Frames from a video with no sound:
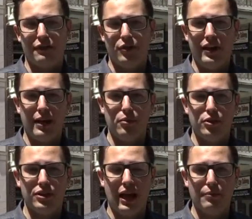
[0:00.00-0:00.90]
if their neighbor
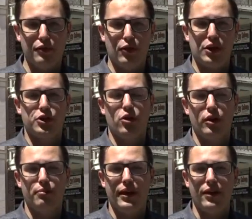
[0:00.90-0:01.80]
slapped a fresh coat of
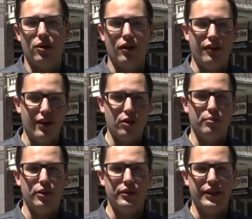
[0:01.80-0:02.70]
paint on their
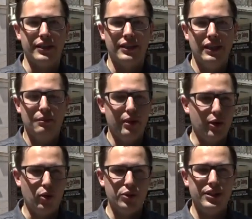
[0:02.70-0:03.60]
building, but in
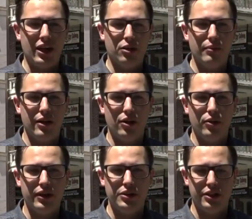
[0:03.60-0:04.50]
Old Sacramento,
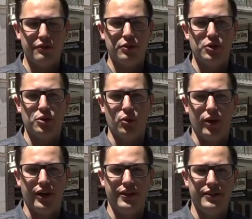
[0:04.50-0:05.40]
it's a different story.